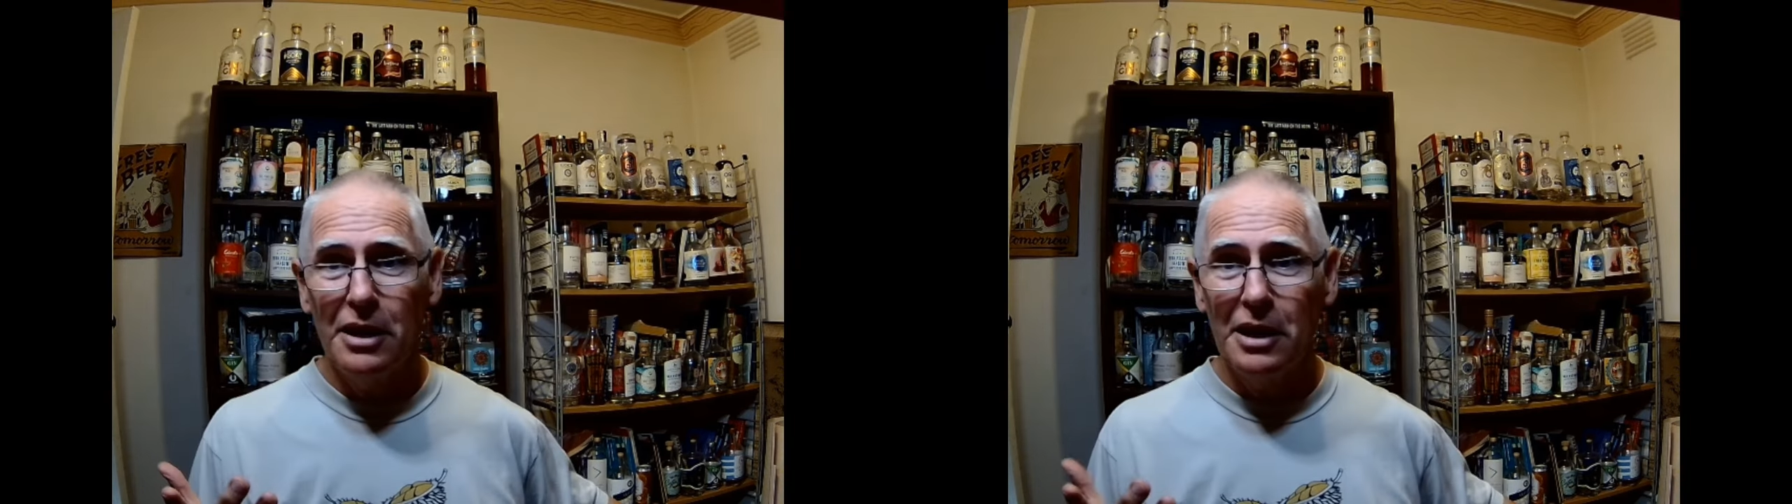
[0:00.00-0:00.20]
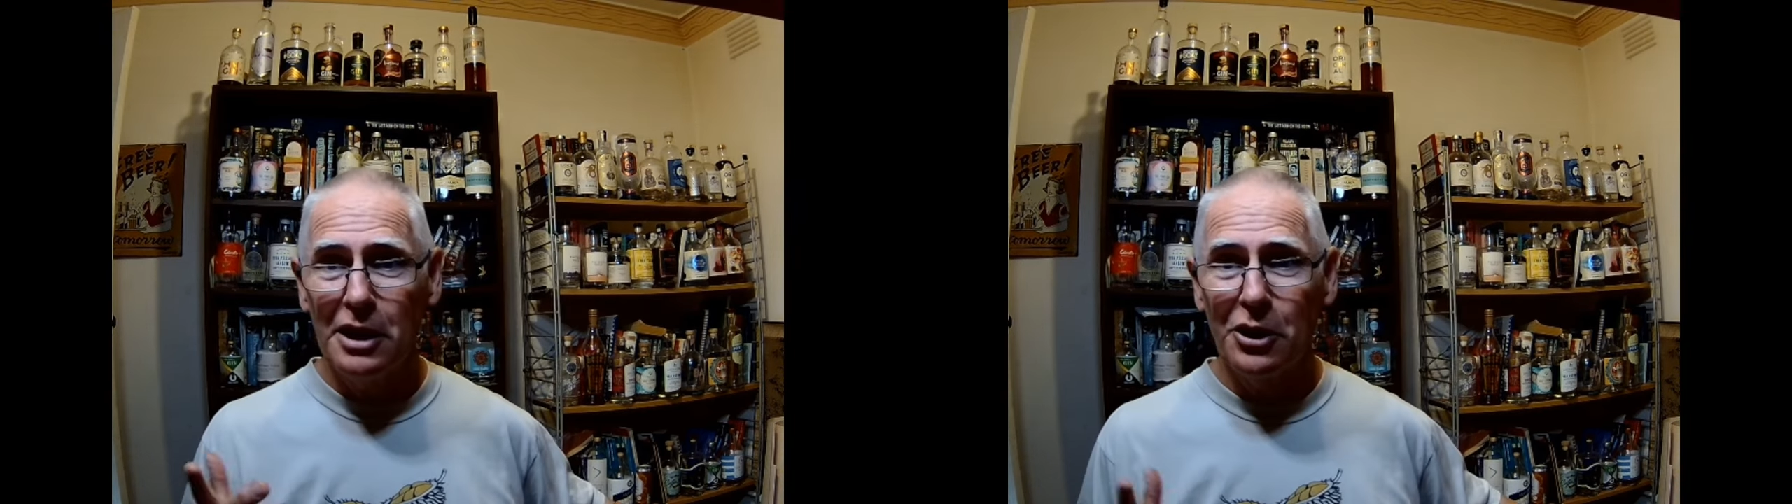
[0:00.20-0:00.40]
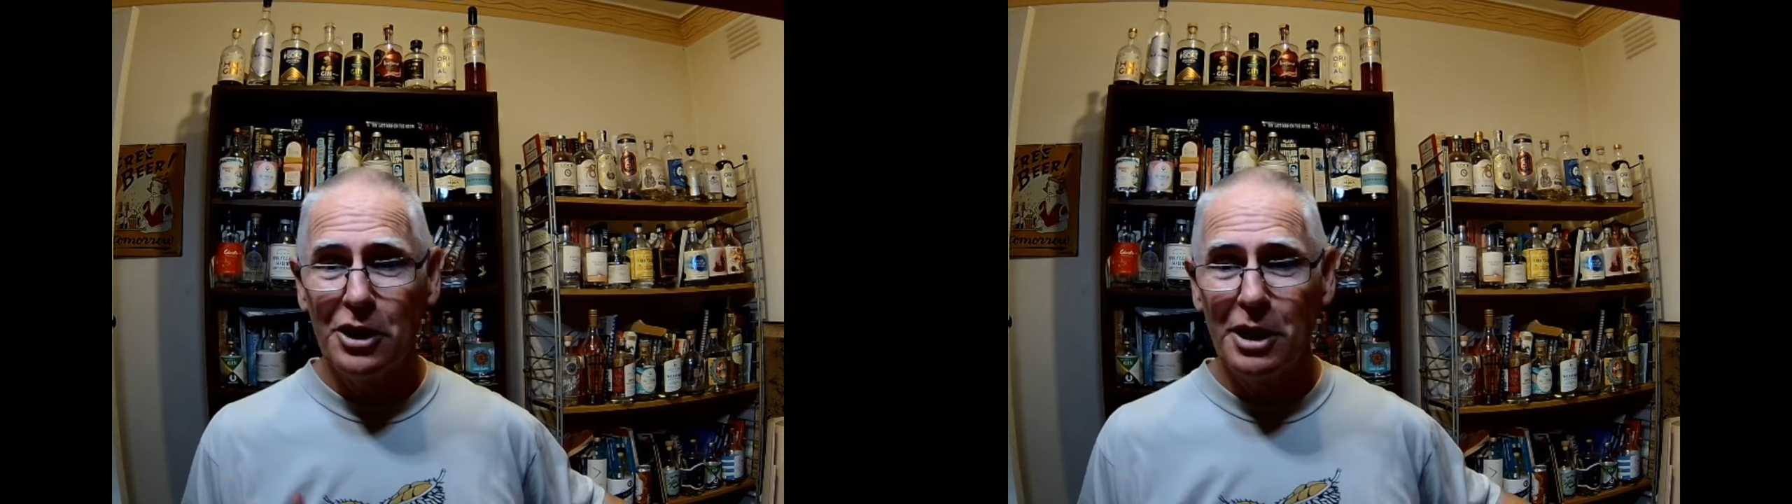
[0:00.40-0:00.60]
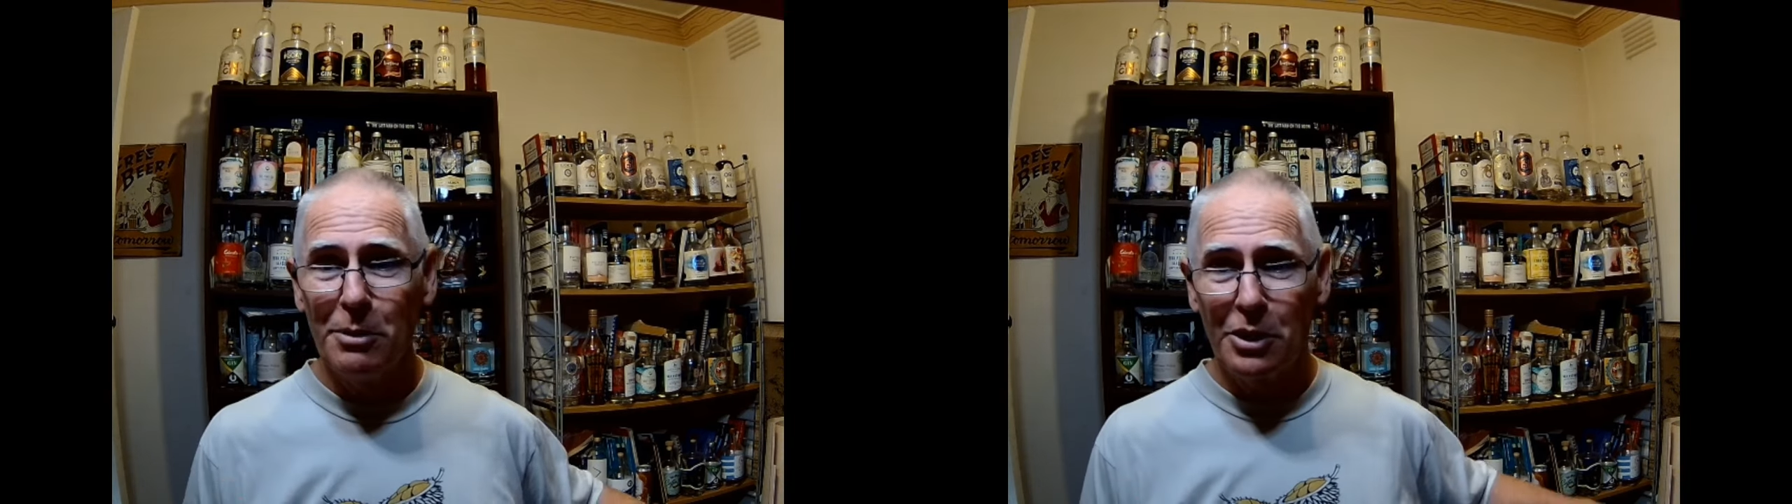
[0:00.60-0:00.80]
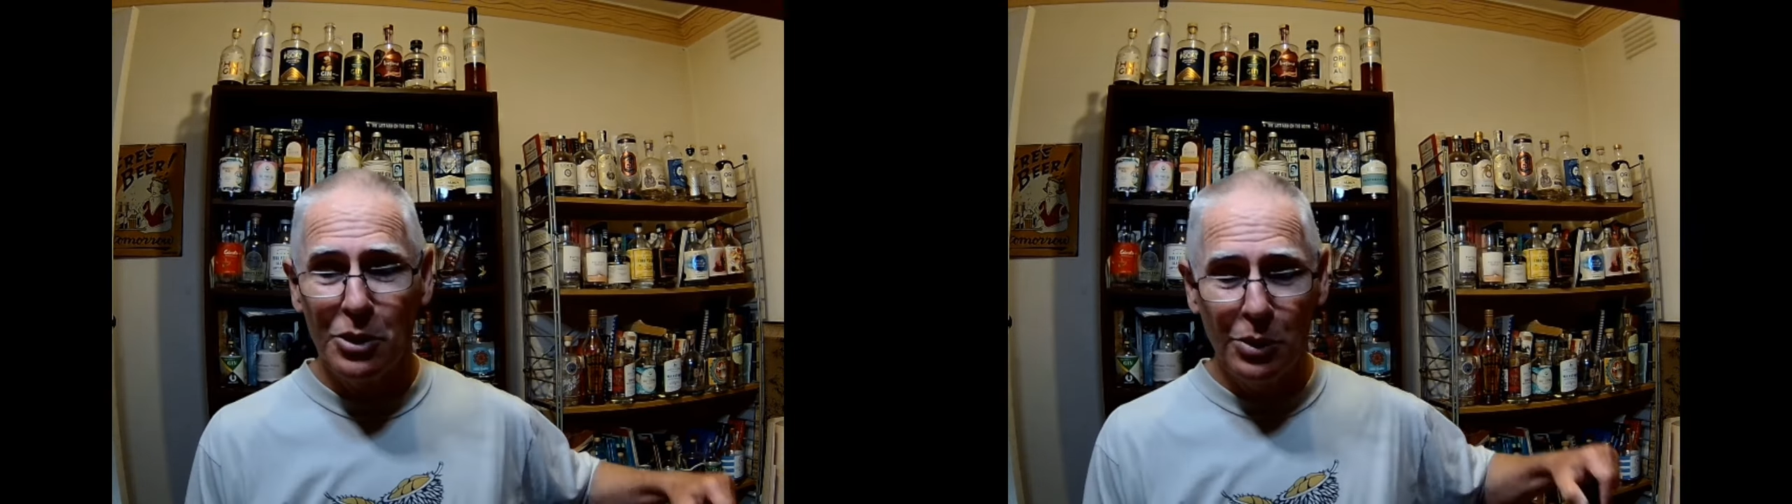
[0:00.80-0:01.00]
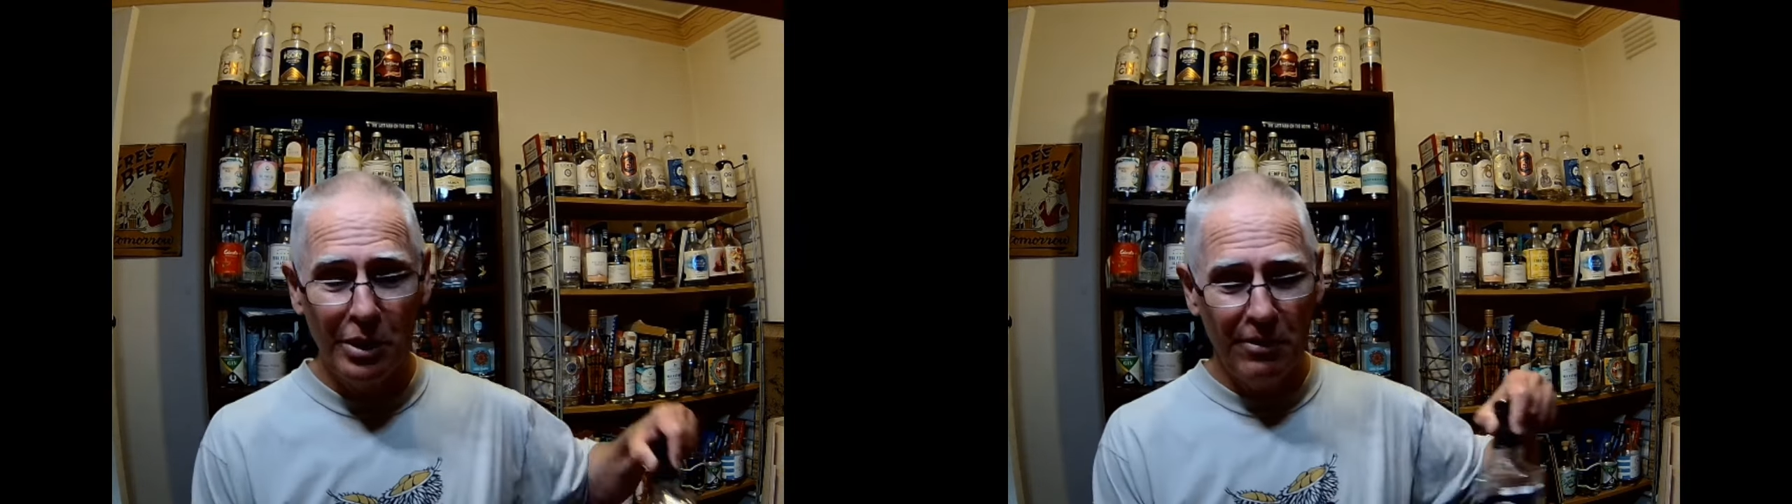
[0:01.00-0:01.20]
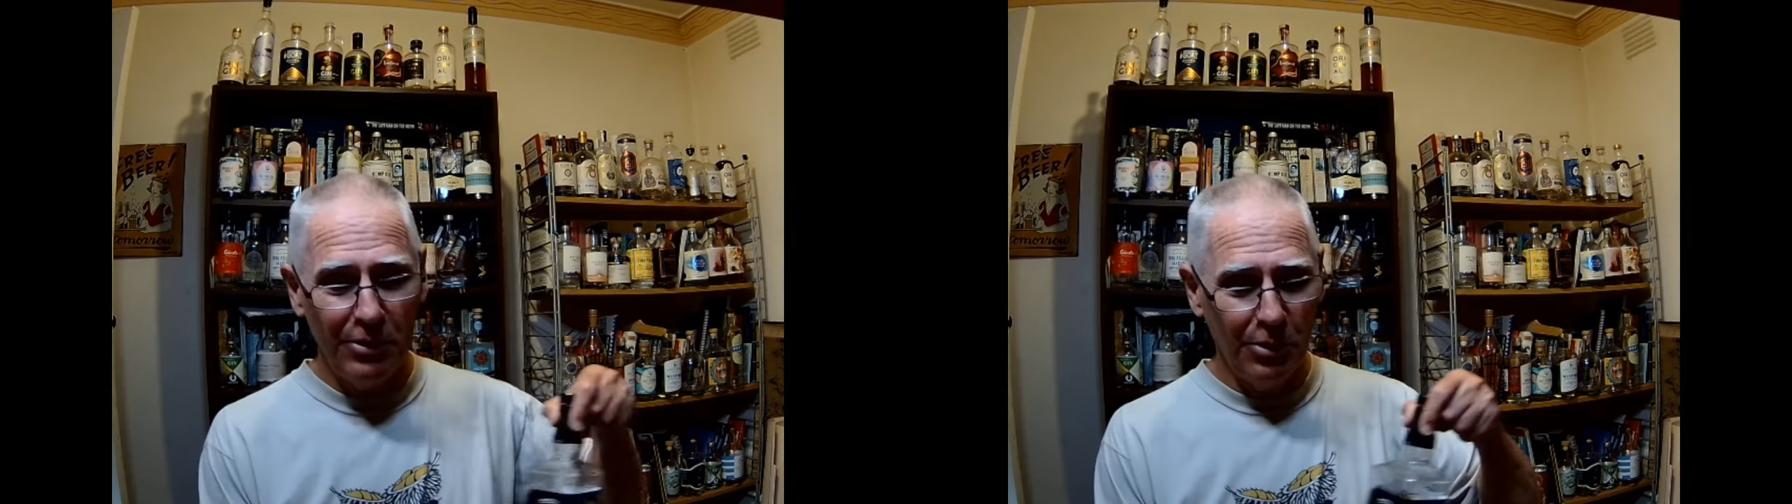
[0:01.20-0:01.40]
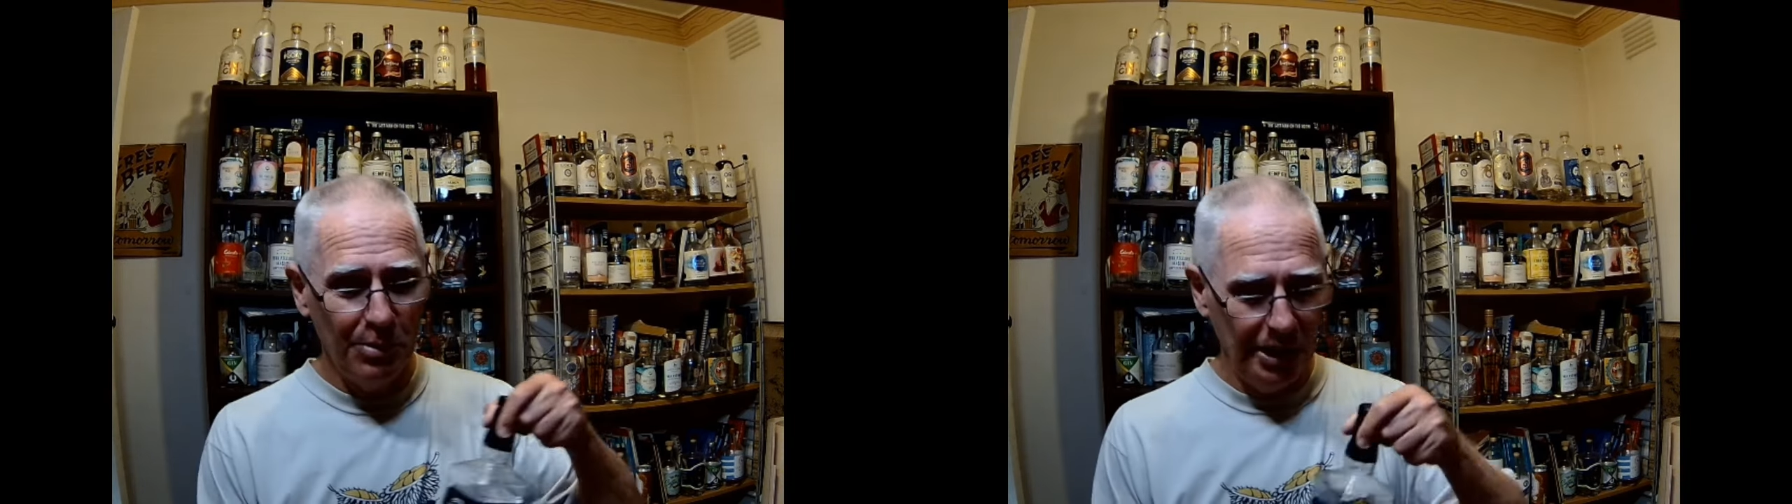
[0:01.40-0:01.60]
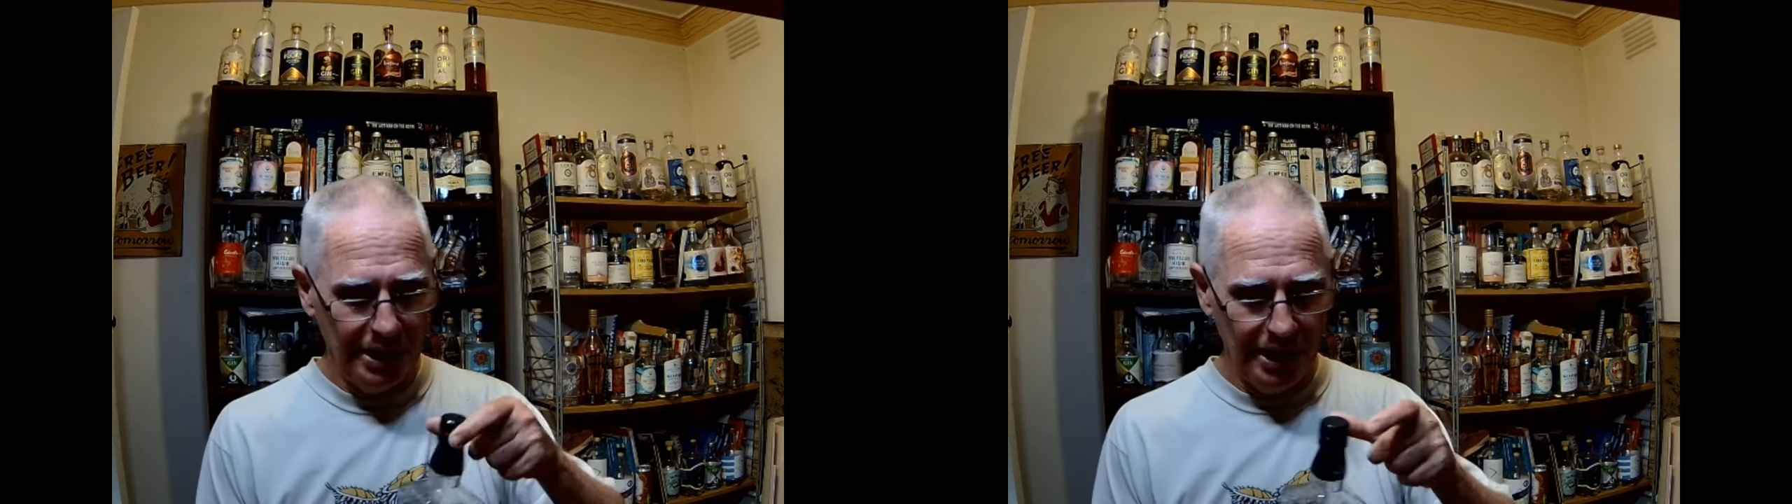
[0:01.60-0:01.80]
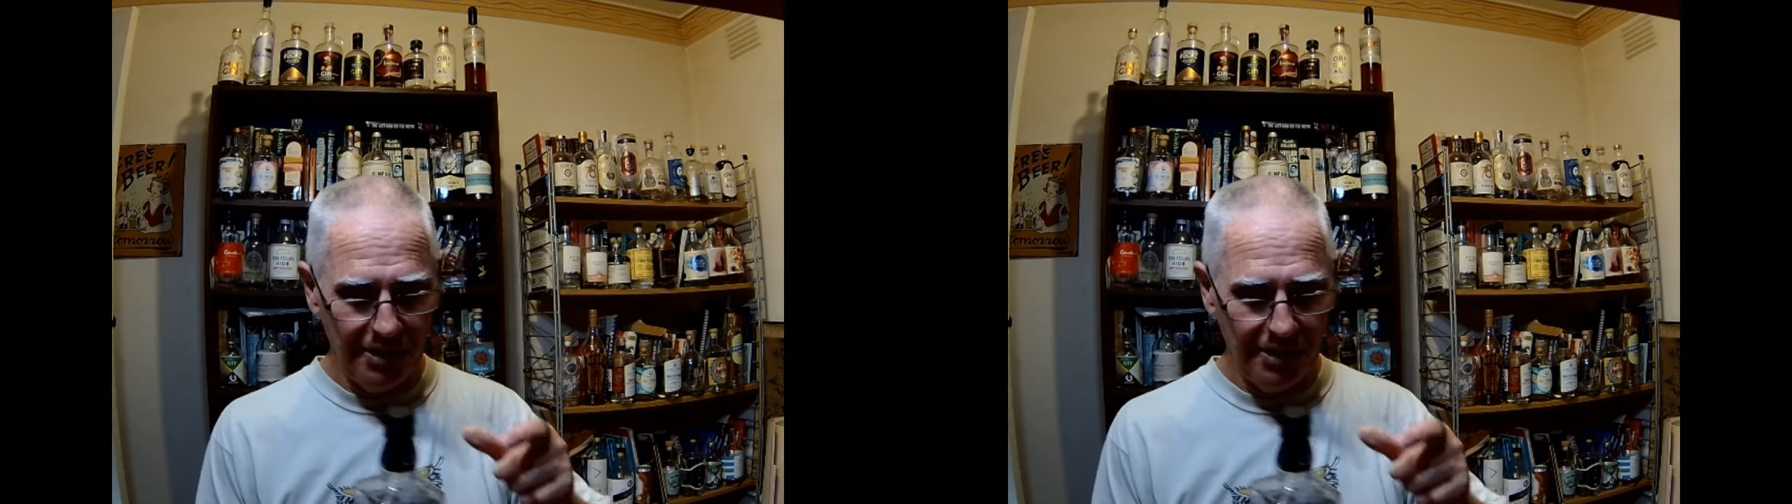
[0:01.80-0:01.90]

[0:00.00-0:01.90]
the odd number cure for being down